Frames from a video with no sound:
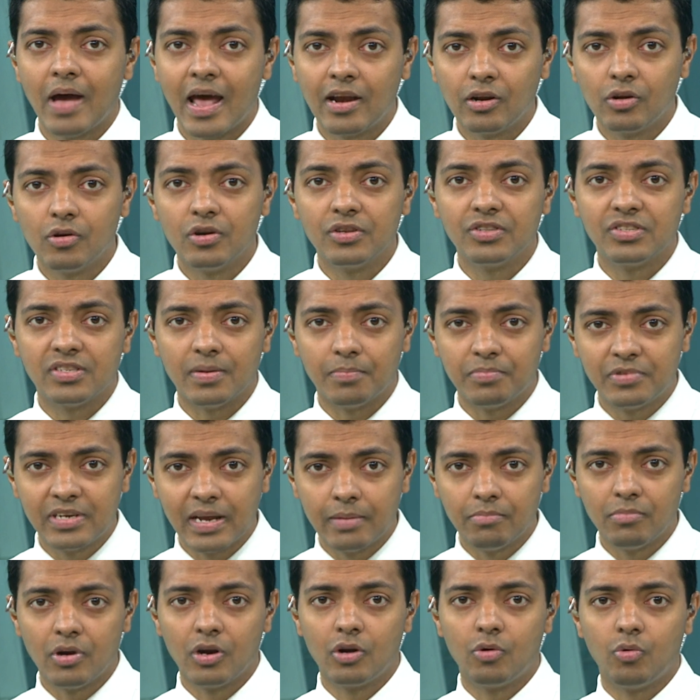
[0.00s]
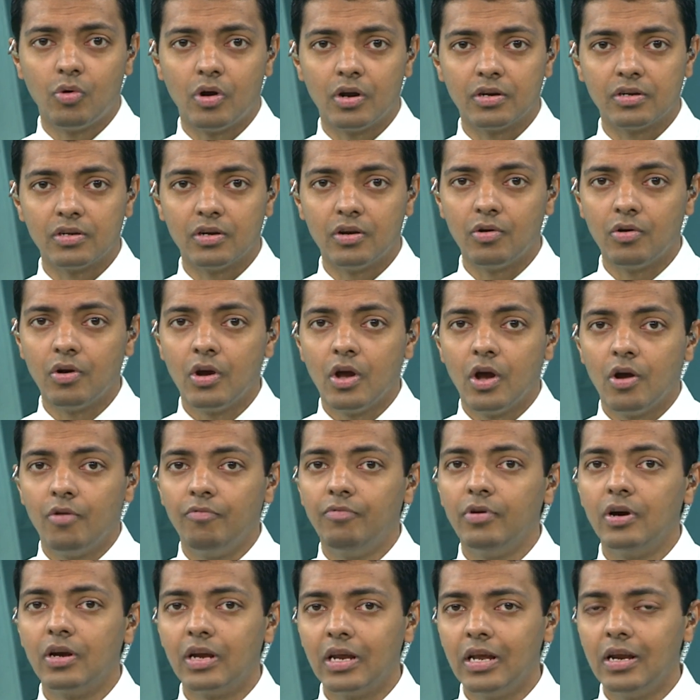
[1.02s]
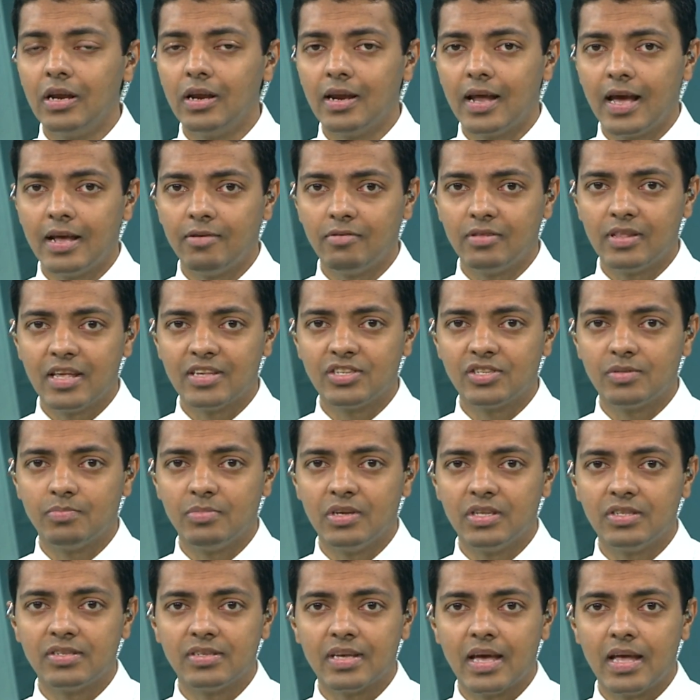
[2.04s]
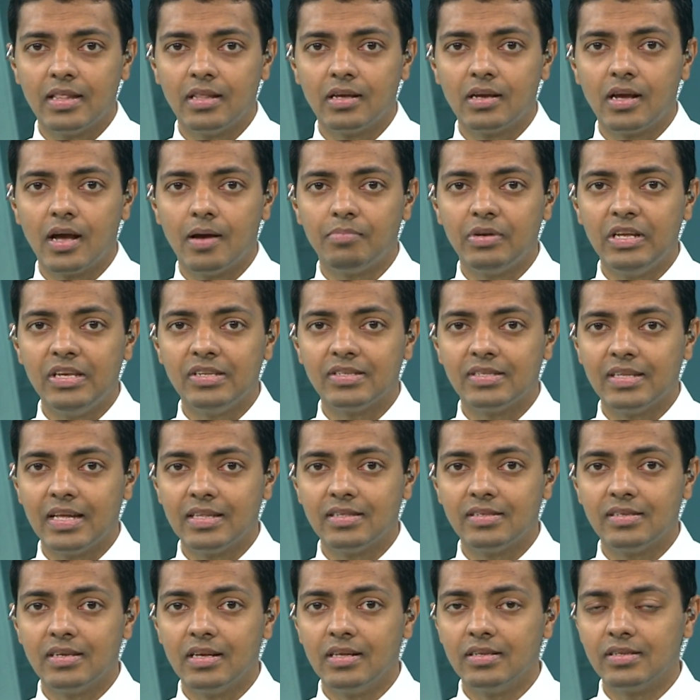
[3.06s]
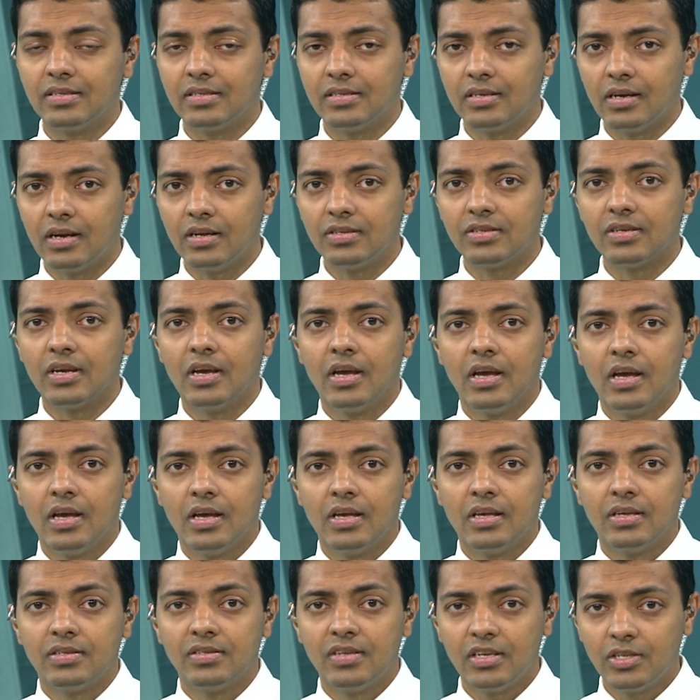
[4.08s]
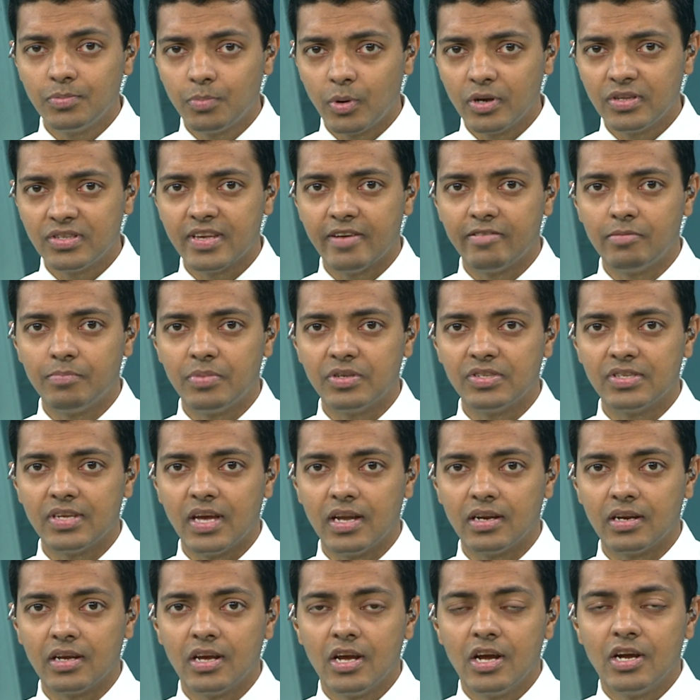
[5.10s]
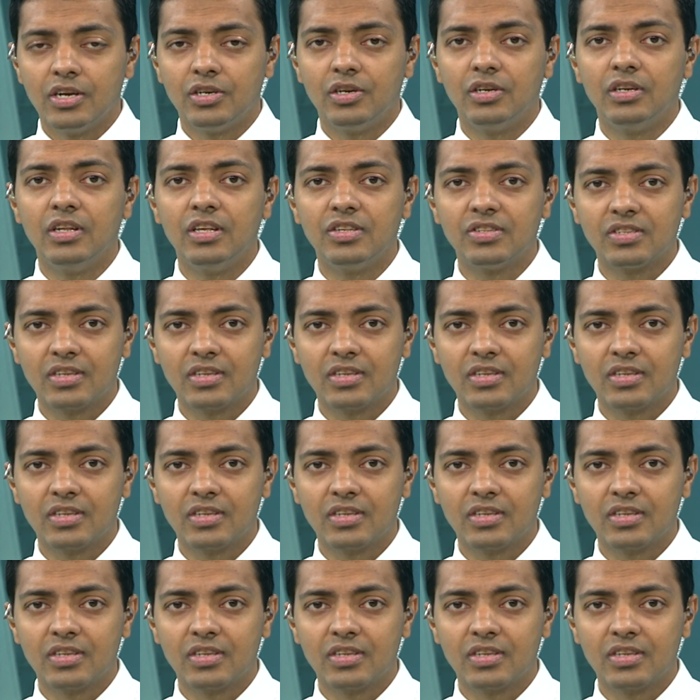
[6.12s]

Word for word: Marico's September quarter were in line with estimates and the company's net sales surged 6.7%.